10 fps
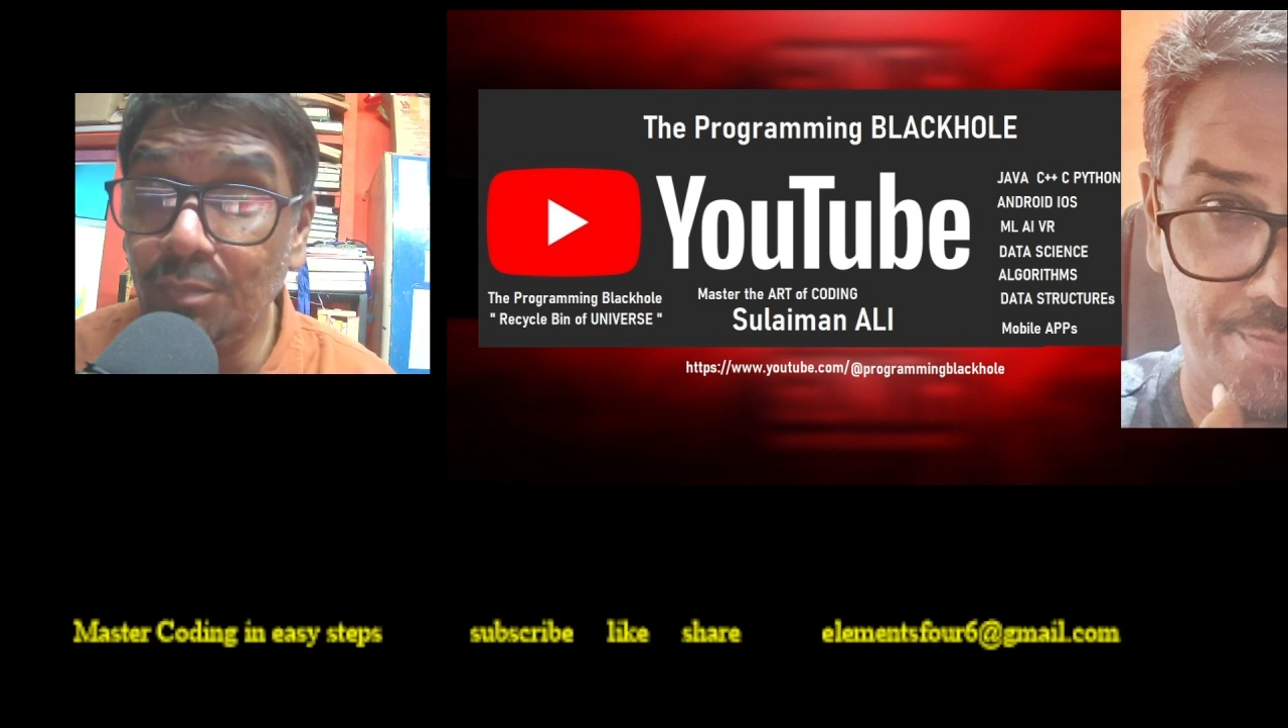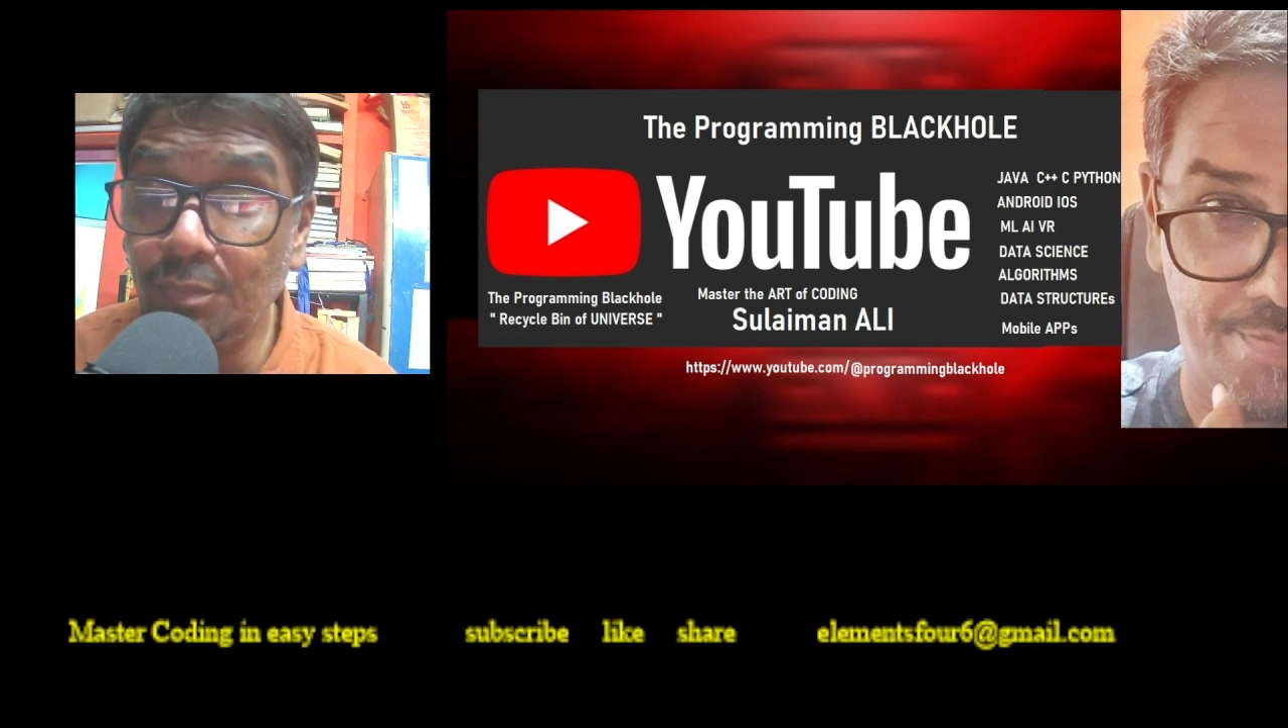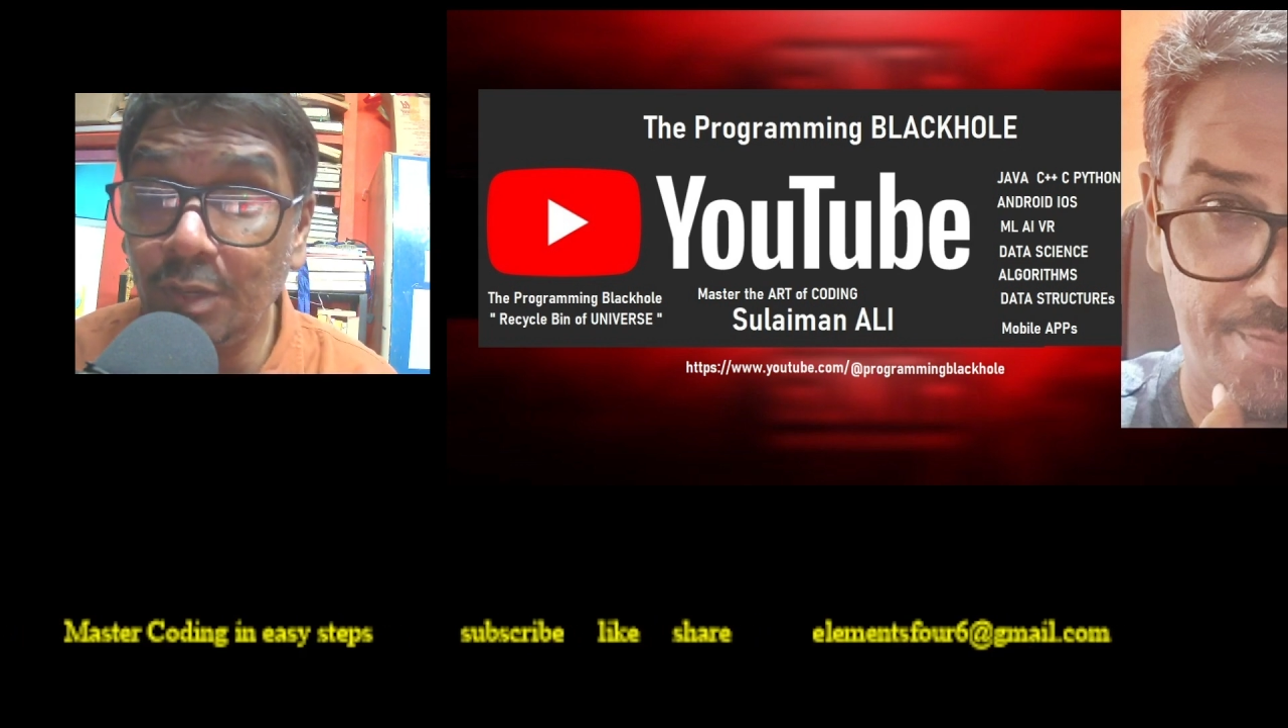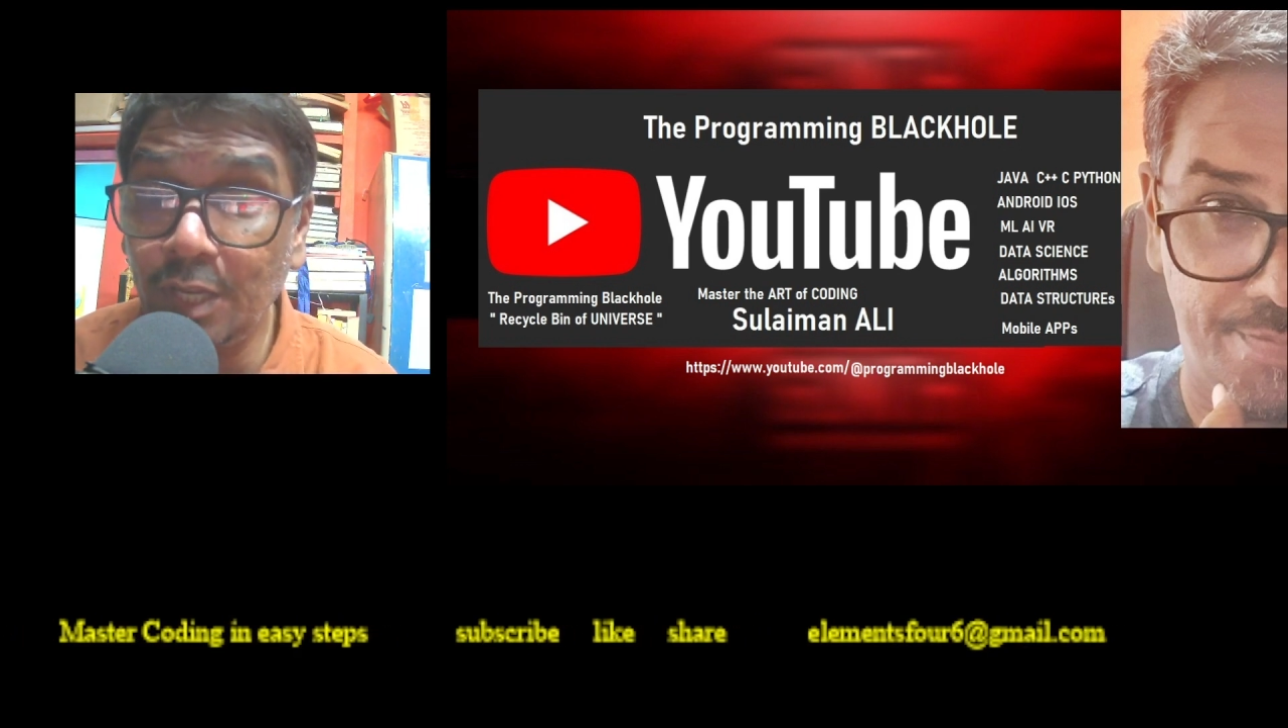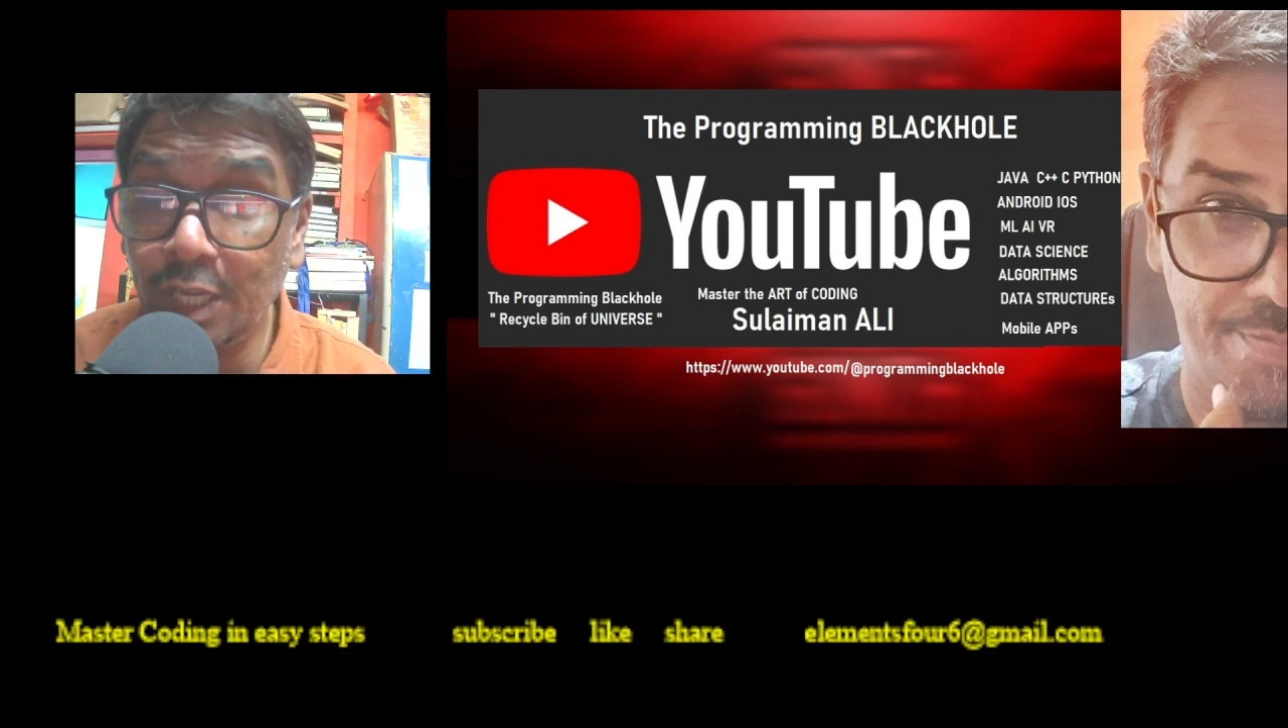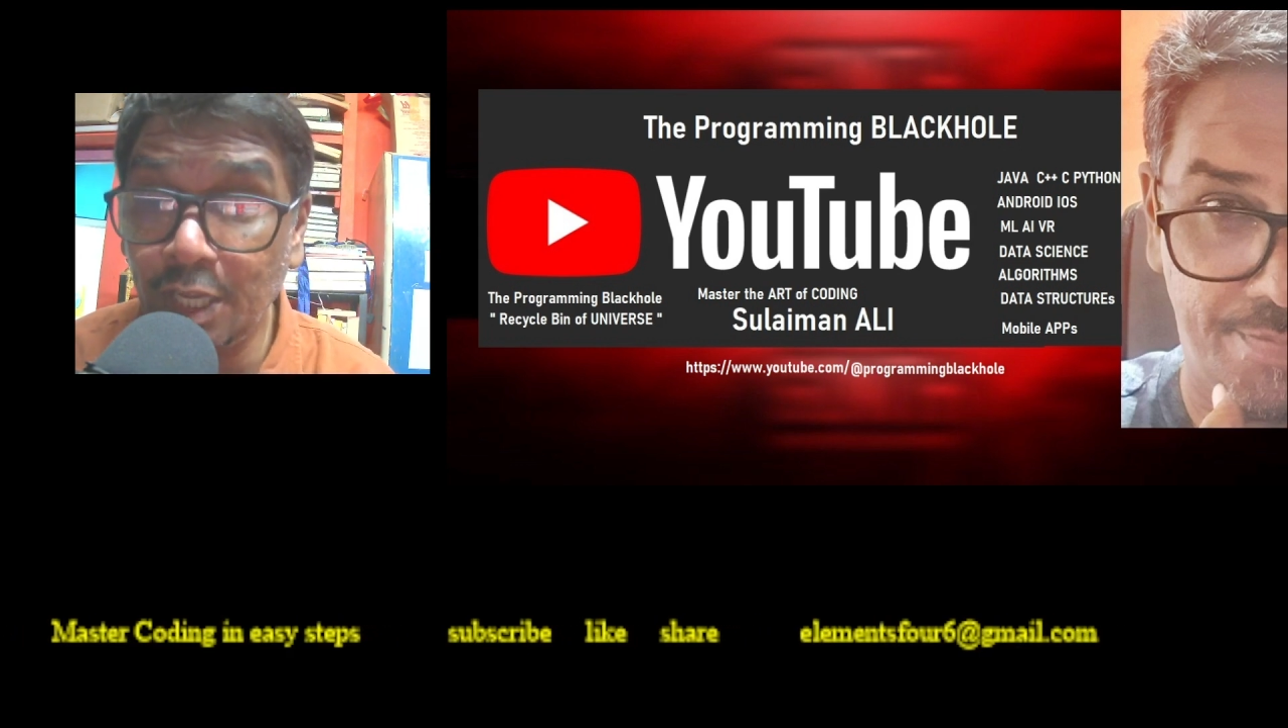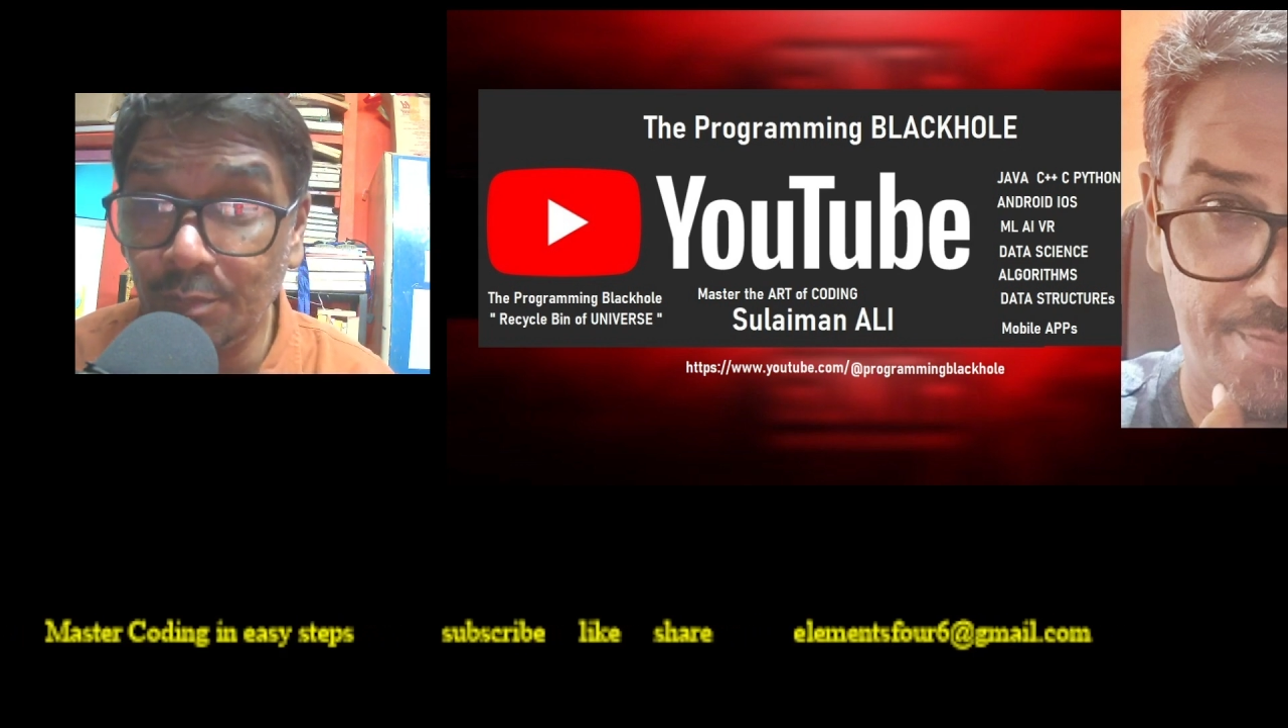a